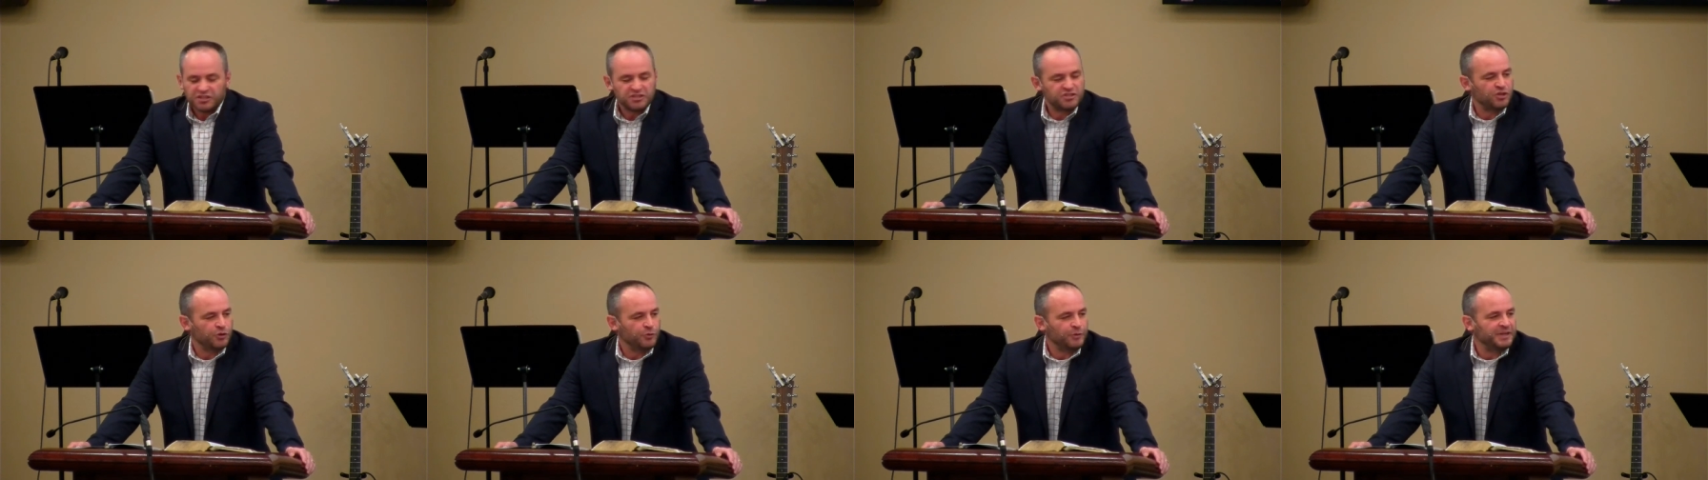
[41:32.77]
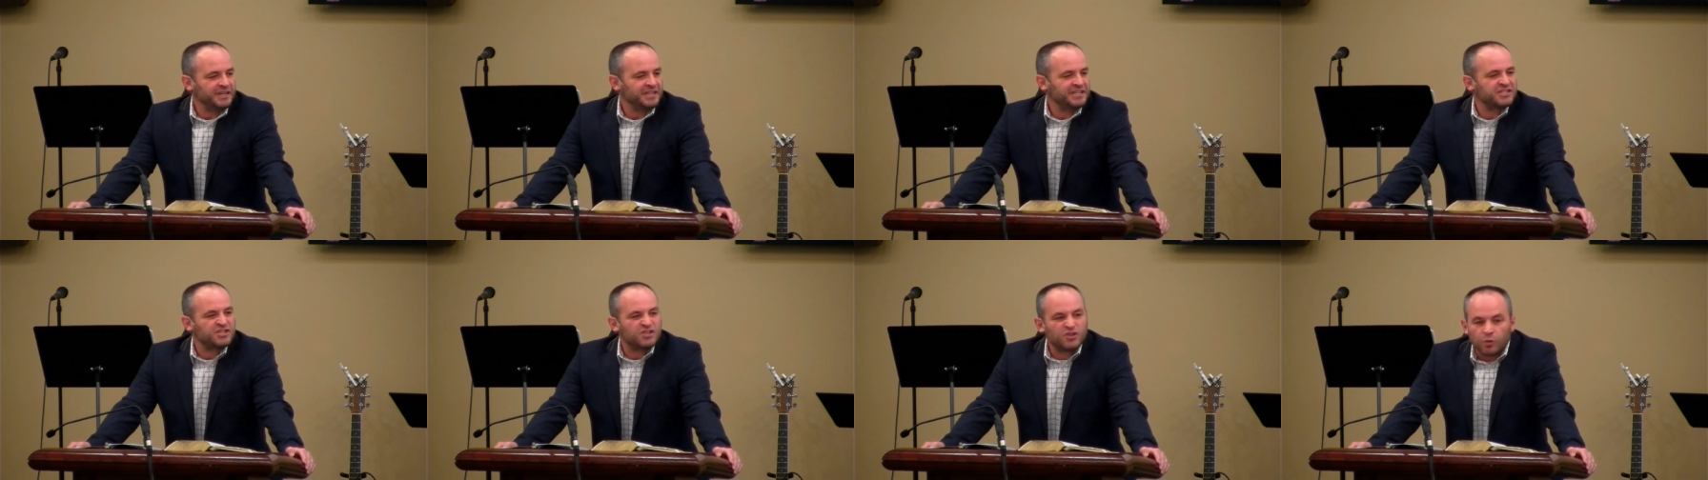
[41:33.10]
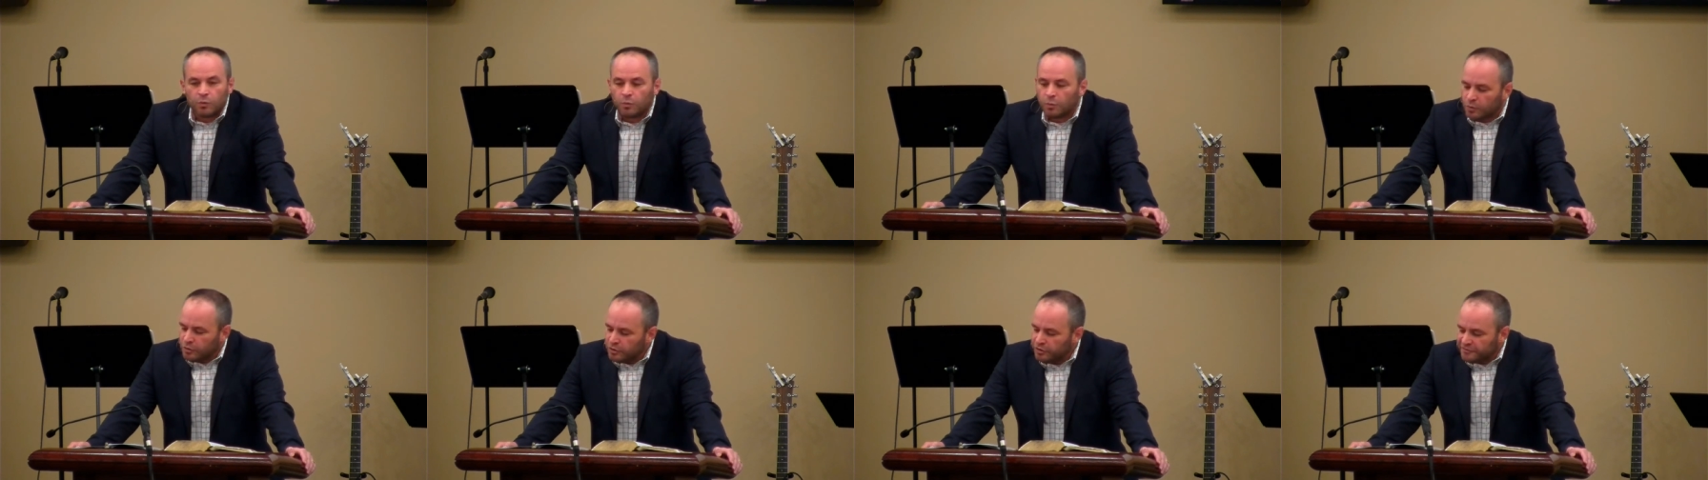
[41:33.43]
So it is
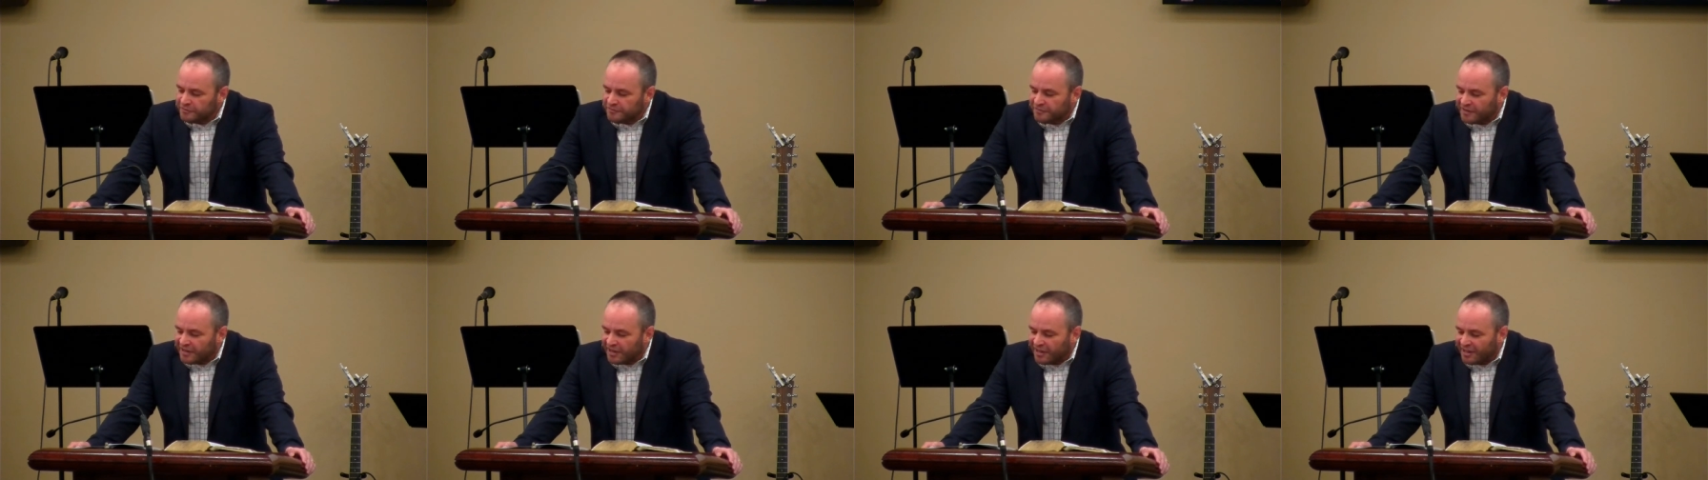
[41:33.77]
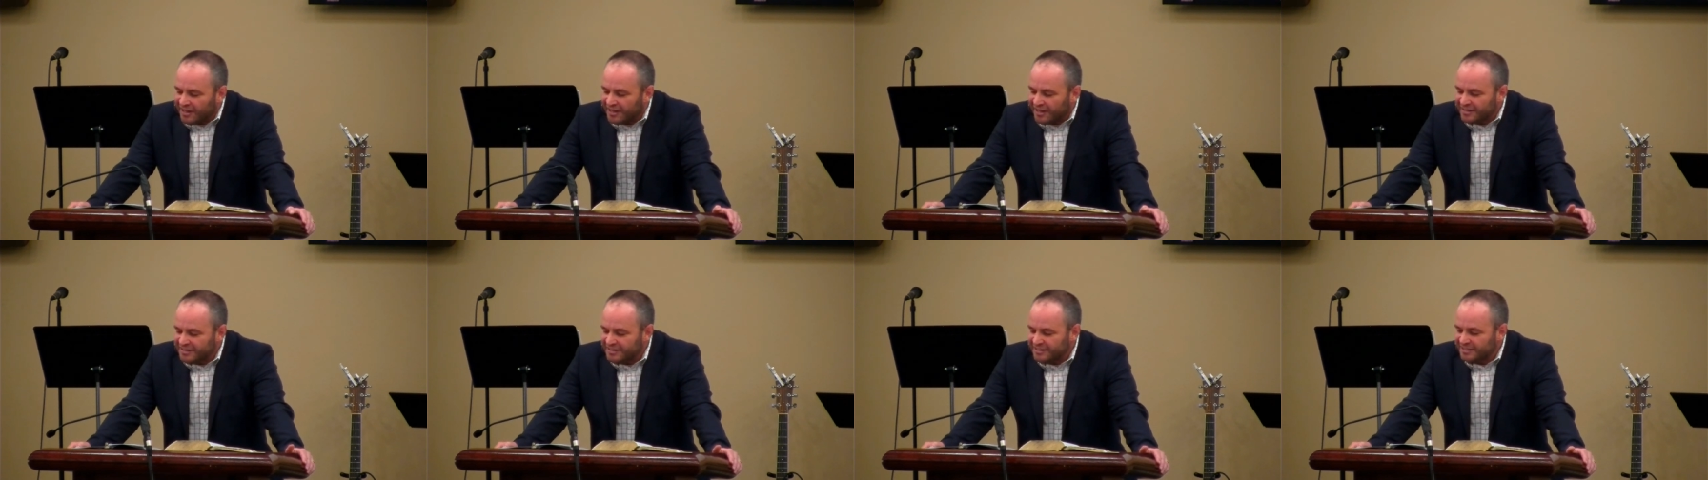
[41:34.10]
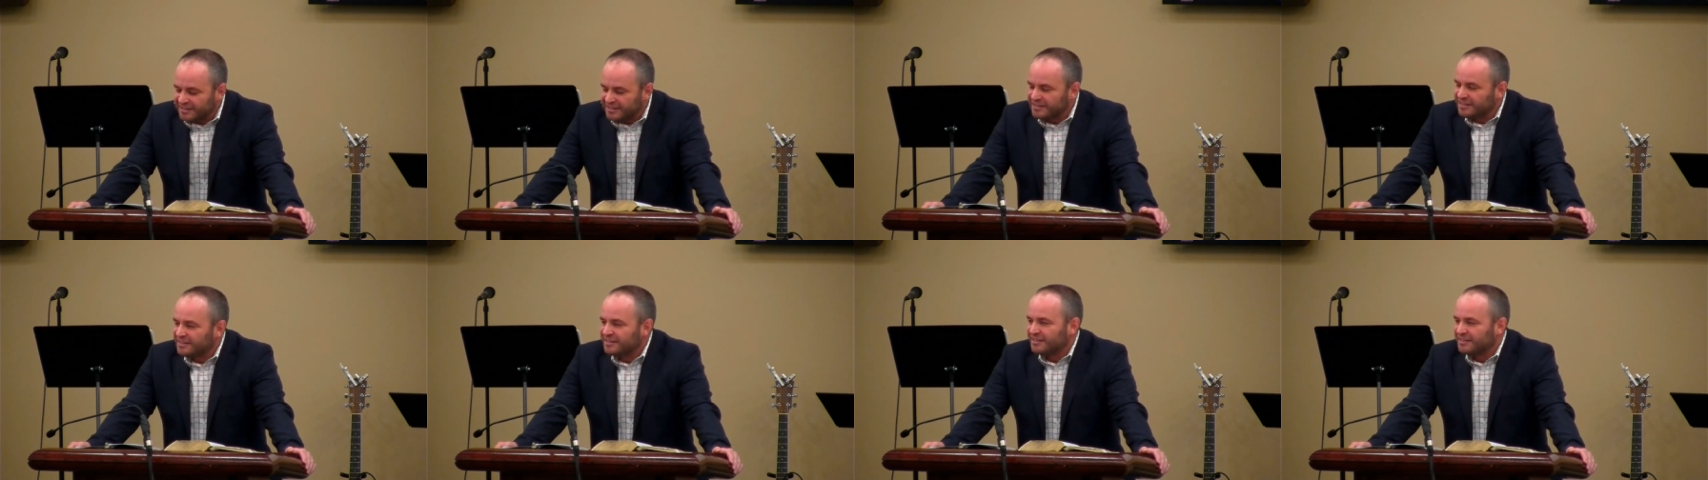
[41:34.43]
the Word of God